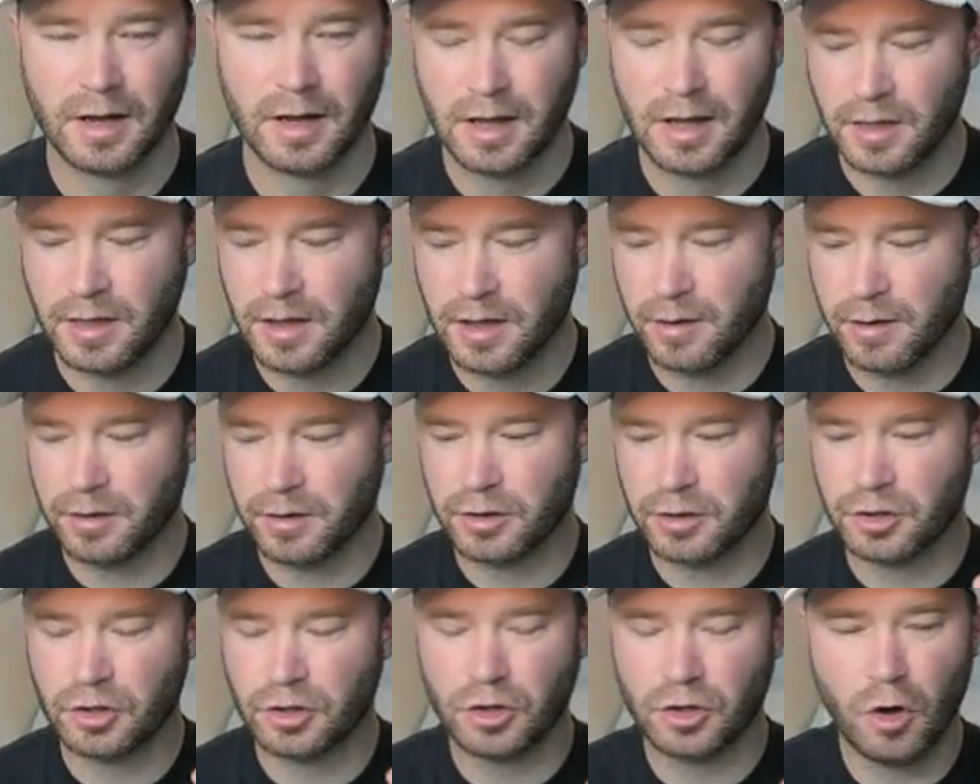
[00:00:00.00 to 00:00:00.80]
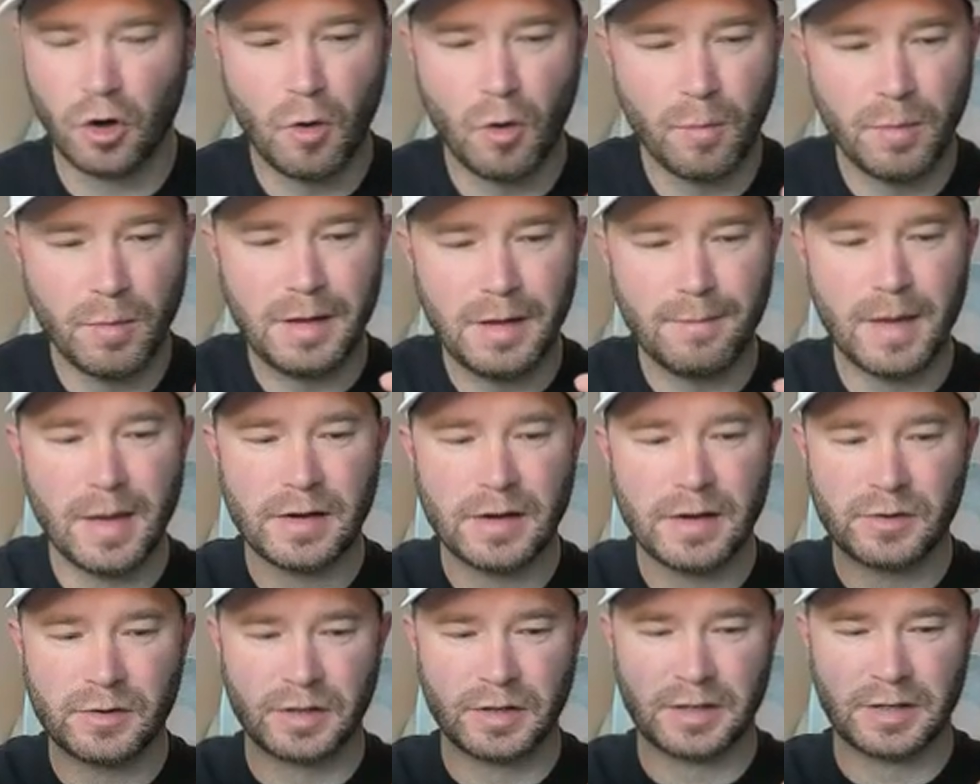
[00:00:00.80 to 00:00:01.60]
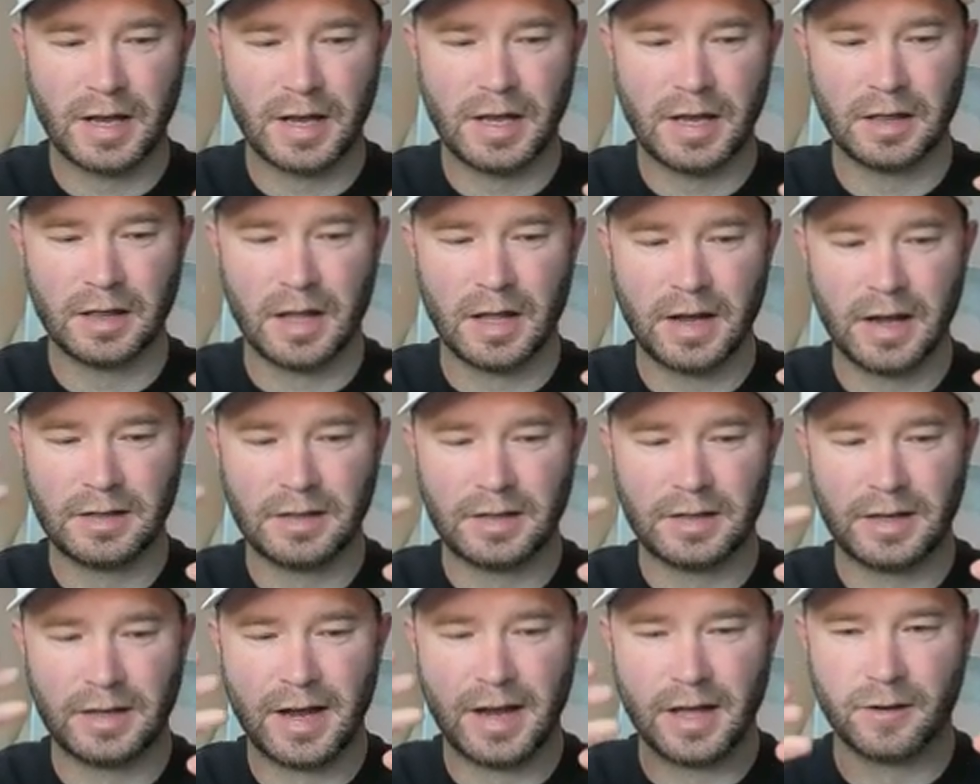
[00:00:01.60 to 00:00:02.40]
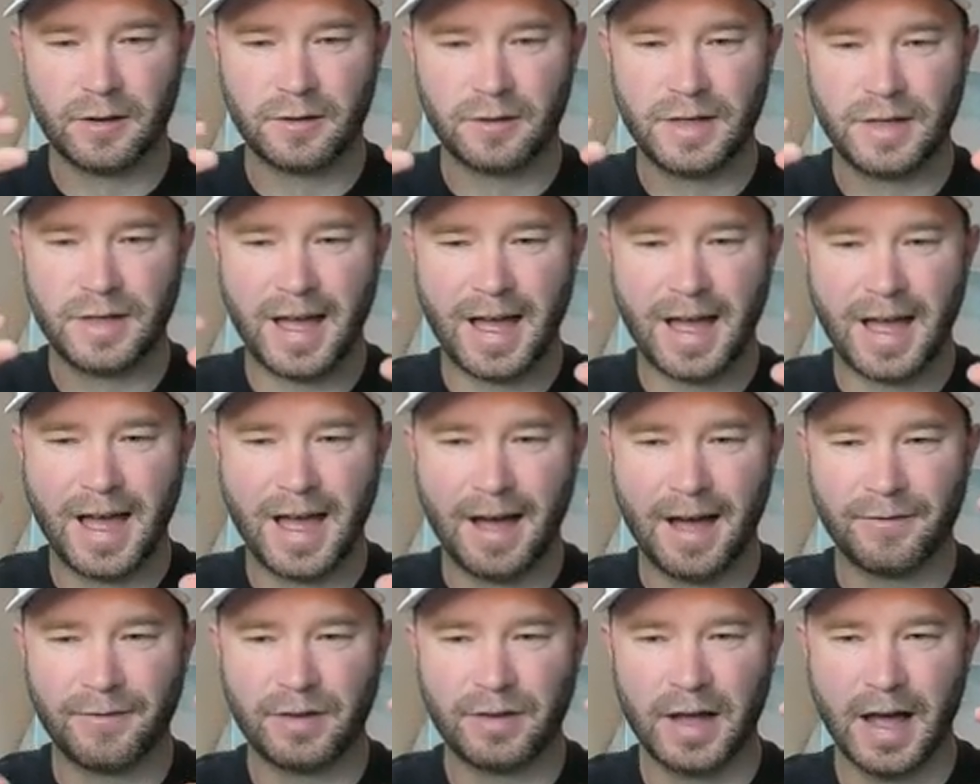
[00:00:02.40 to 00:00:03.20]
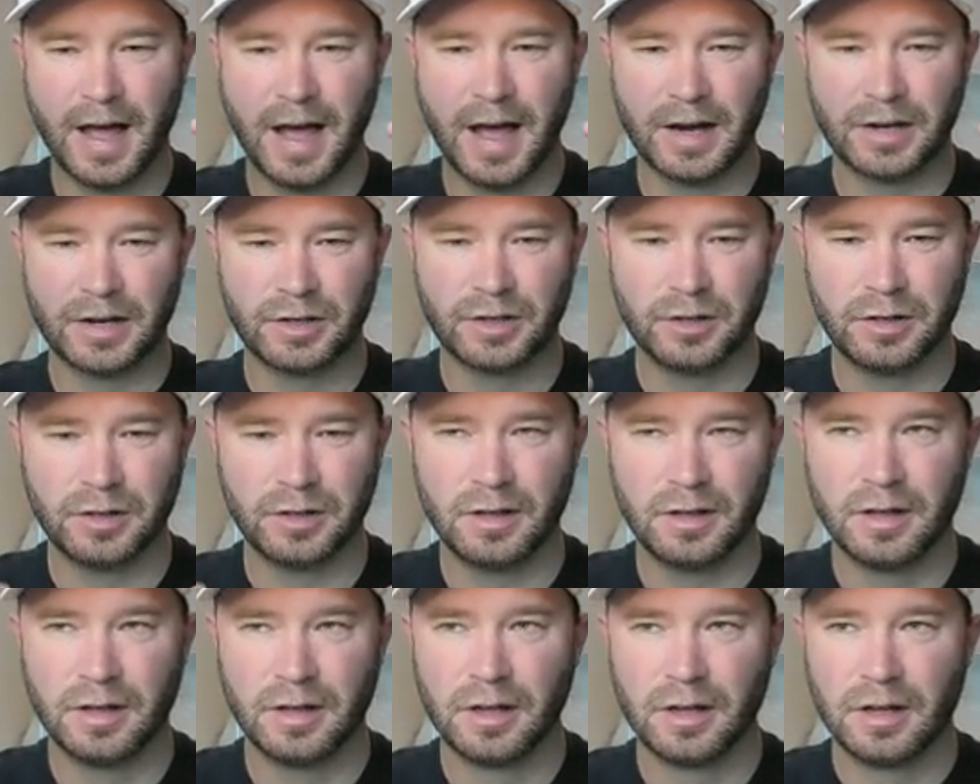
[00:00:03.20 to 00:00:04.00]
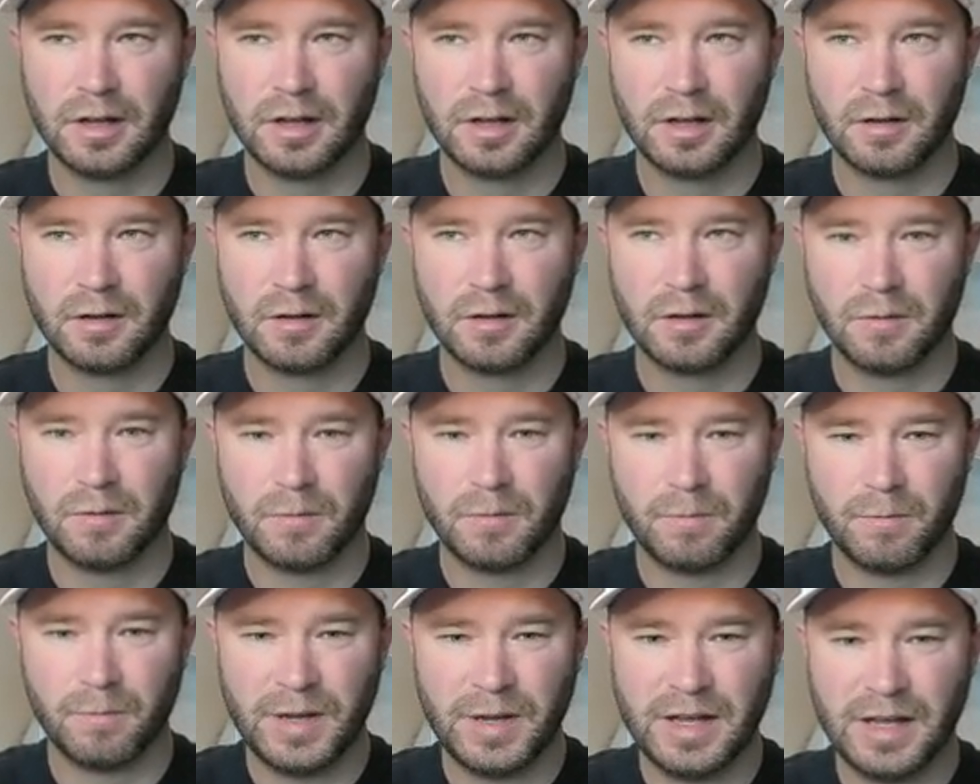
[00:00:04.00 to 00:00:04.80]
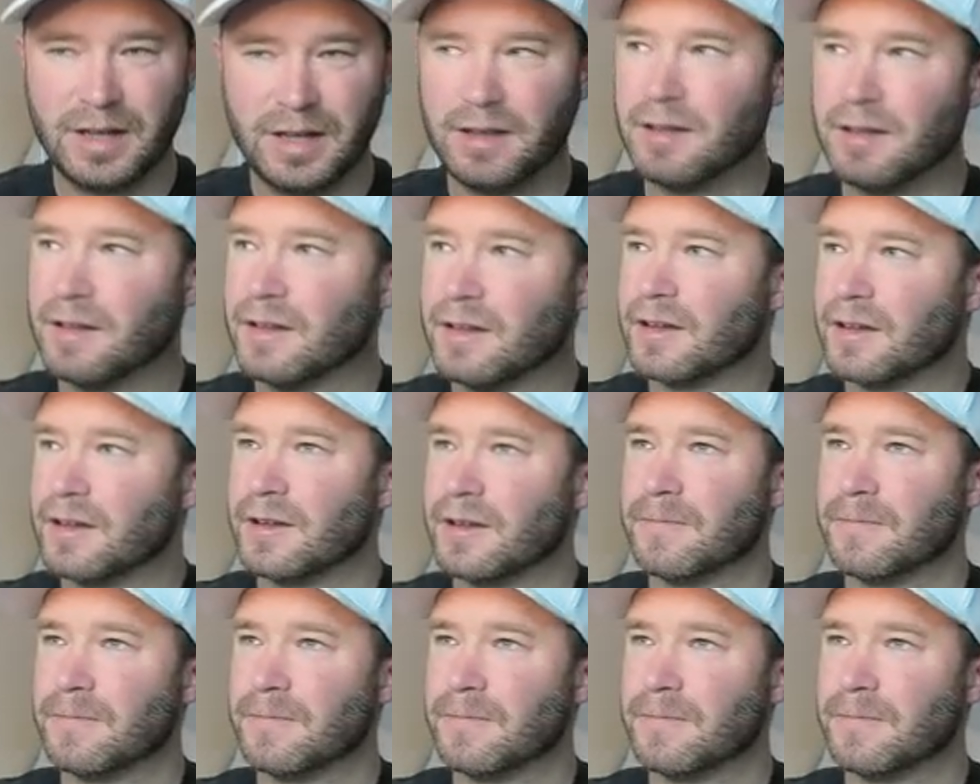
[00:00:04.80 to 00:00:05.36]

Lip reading: There are so many metrics in line together that have to actually be